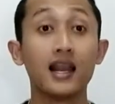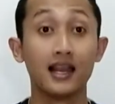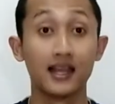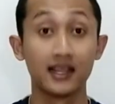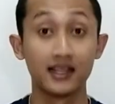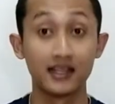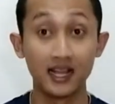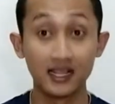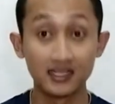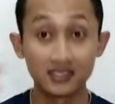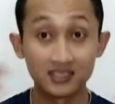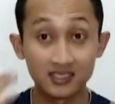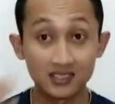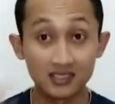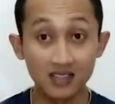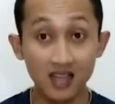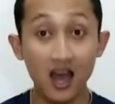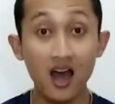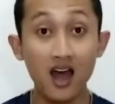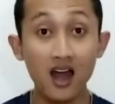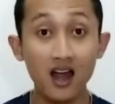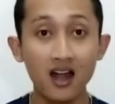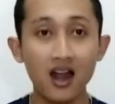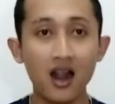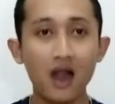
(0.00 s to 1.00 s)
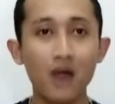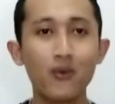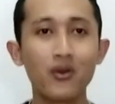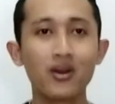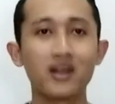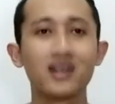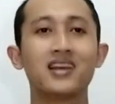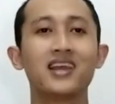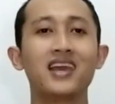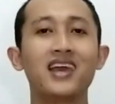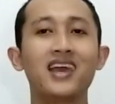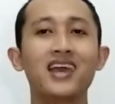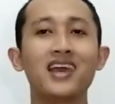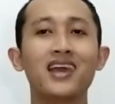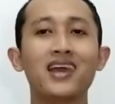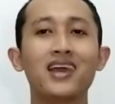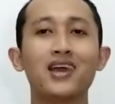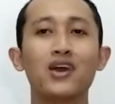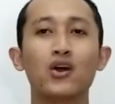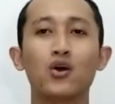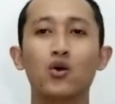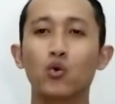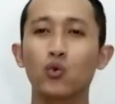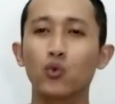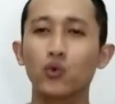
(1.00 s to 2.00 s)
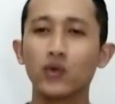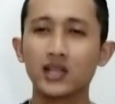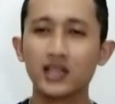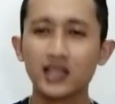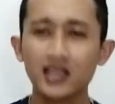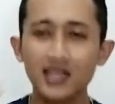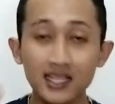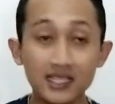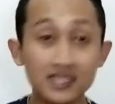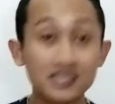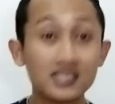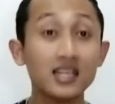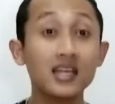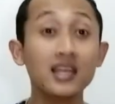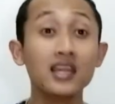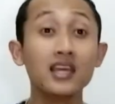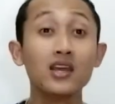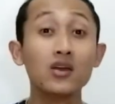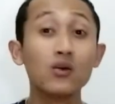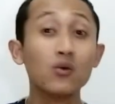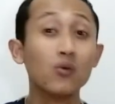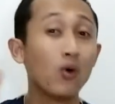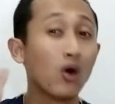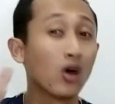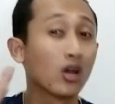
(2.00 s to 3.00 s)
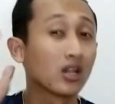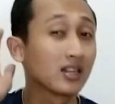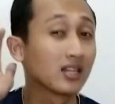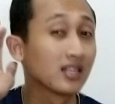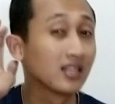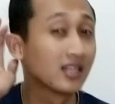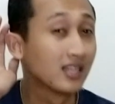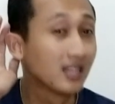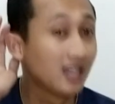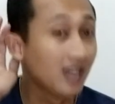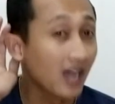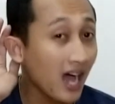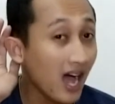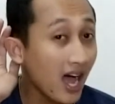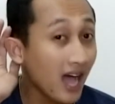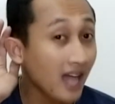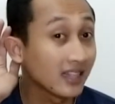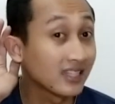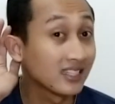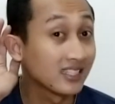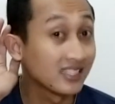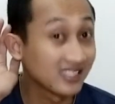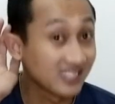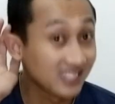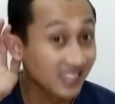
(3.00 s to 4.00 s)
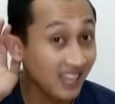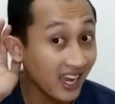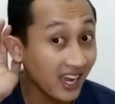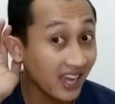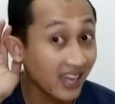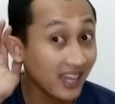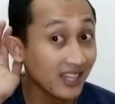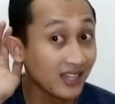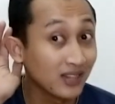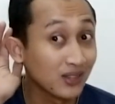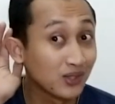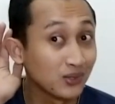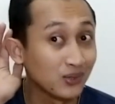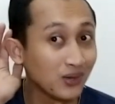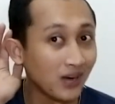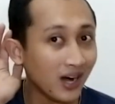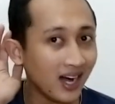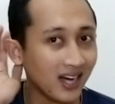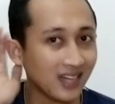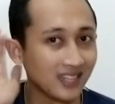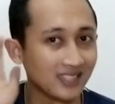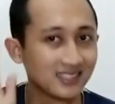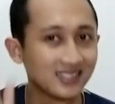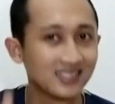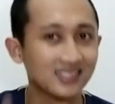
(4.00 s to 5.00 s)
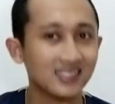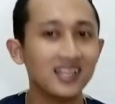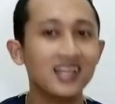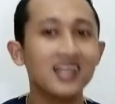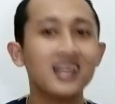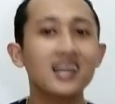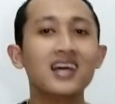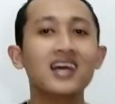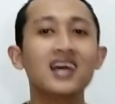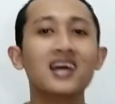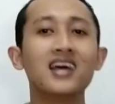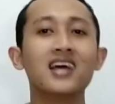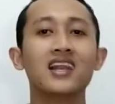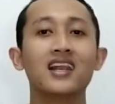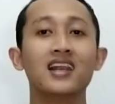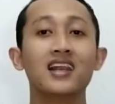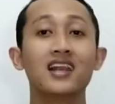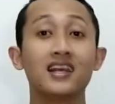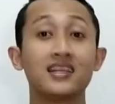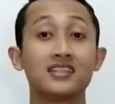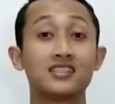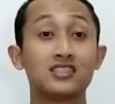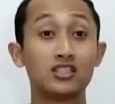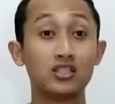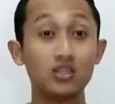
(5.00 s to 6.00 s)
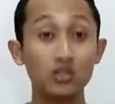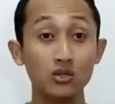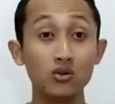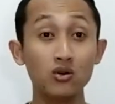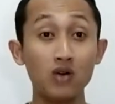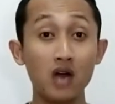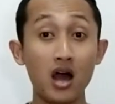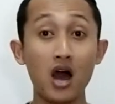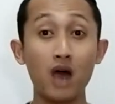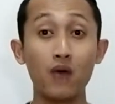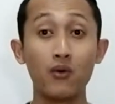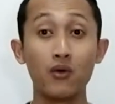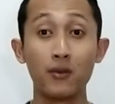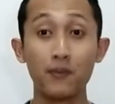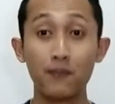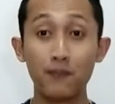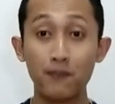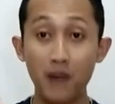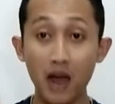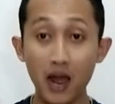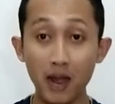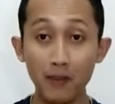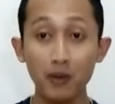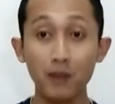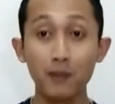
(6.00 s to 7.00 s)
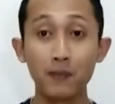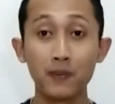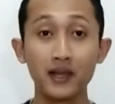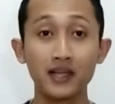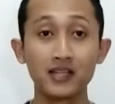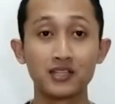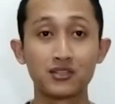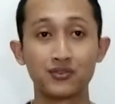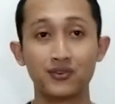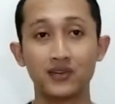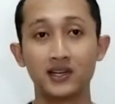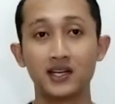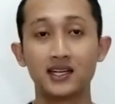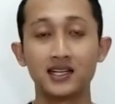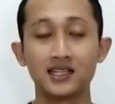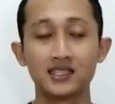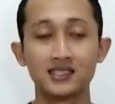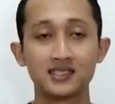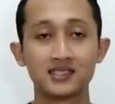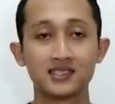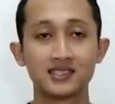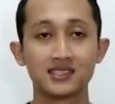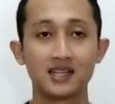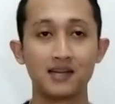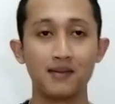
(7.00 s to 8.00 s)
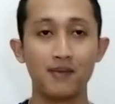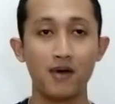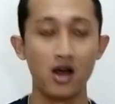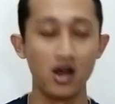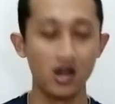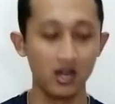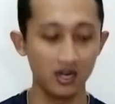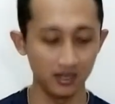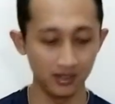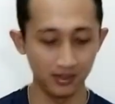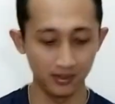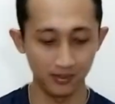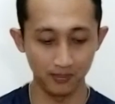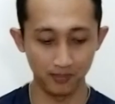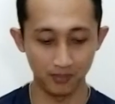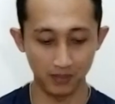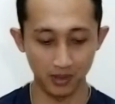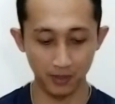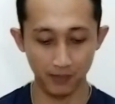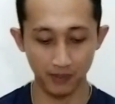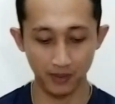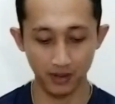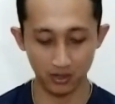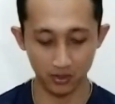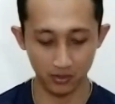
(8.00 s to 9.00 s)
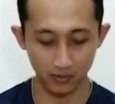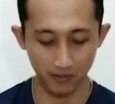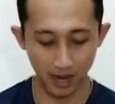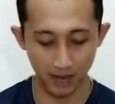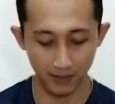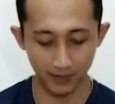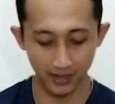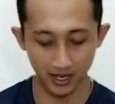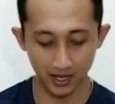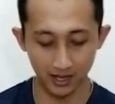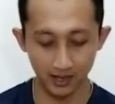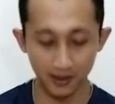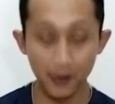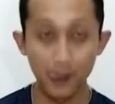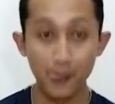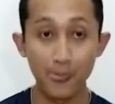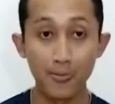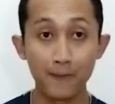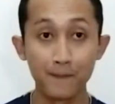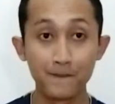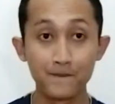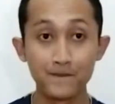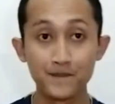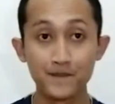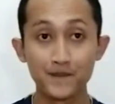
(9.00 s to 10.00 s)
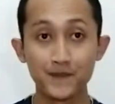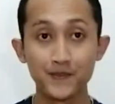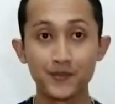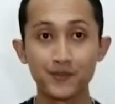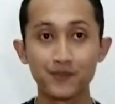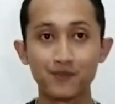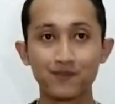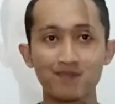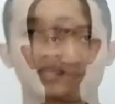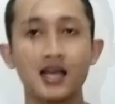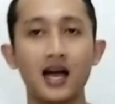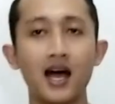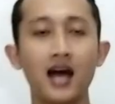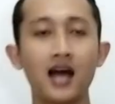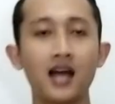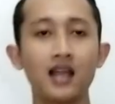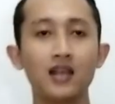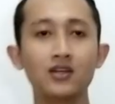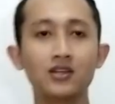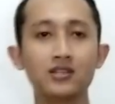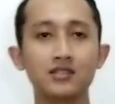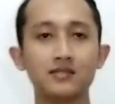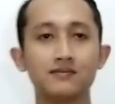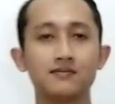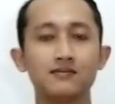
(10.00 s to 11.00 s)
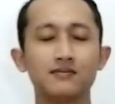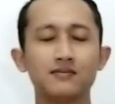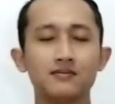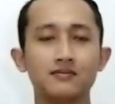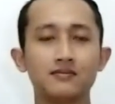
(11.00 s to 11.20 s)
Let us start our day with listening what God said to us. Let's do our Bible pledge first. Come on, prepare your Bible. Salute!